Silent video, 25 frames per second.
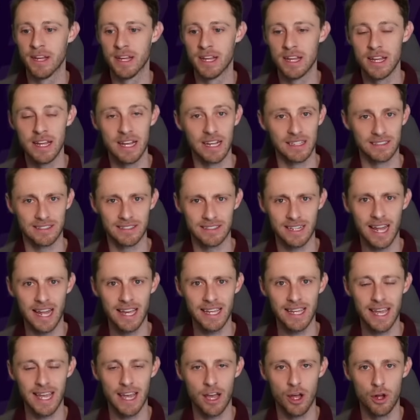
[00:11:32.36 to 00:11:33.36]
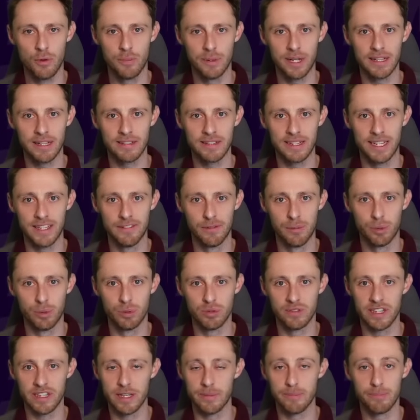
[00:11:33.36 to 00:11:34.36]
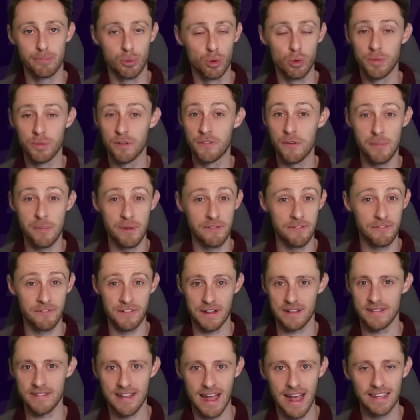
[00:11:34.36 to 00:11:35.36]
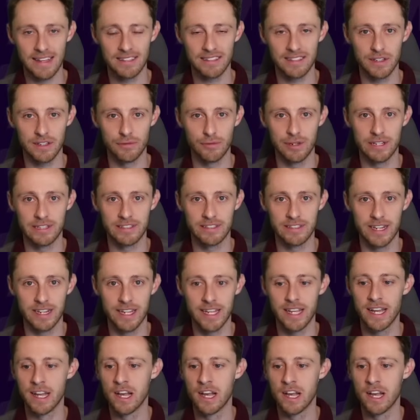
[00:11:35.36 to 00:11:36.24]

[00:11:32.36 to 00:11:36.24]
And Solanke at home against a Liverpool team. Bournemouth have been fantastic recently.